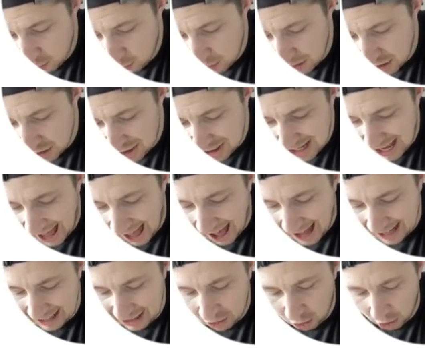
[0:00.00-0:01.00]
we just add
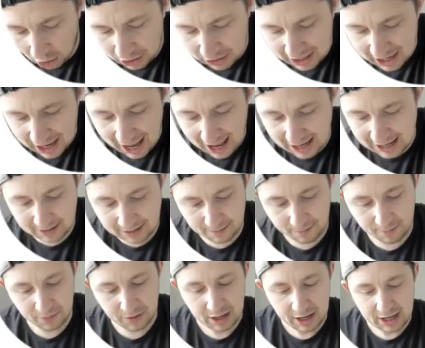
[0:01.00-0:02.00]
it on the end.
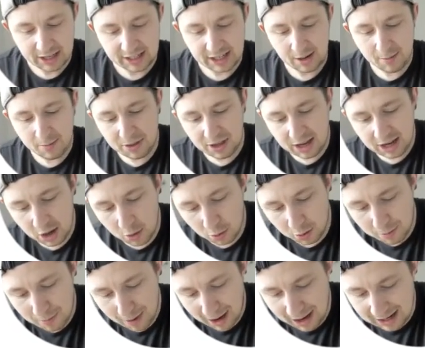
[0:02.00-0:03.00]
Same thing here
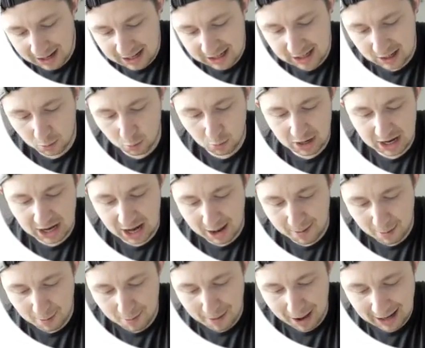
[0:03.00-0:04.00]
with magnesium. We name
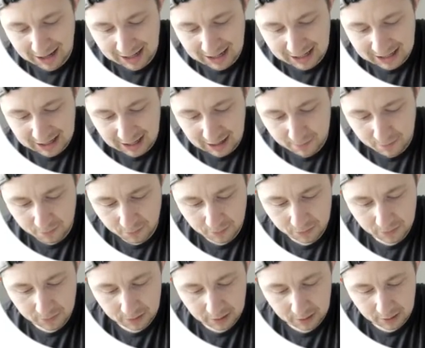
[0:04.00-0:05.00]
it magnesium,
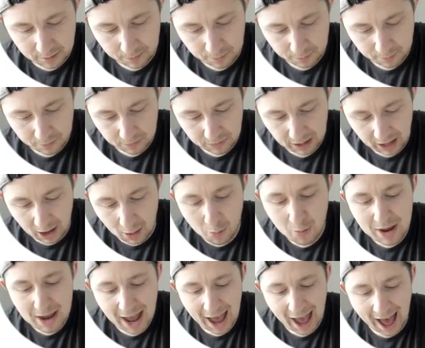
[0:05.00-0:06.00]
and
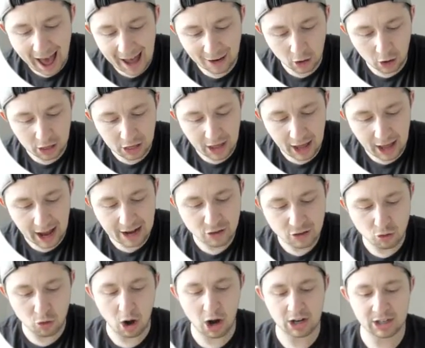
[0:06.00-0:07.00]
we add on the
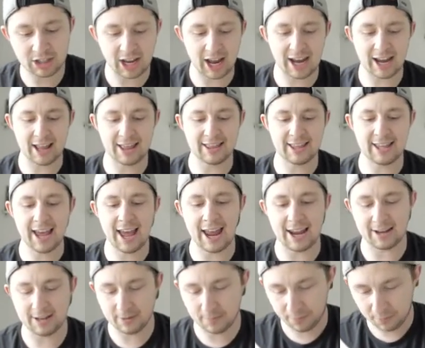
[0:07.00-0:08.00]
hydroxide at the
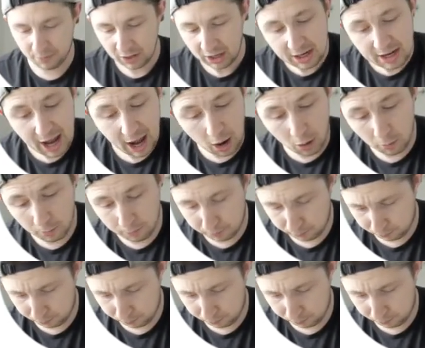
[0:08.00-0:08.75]
end. Now,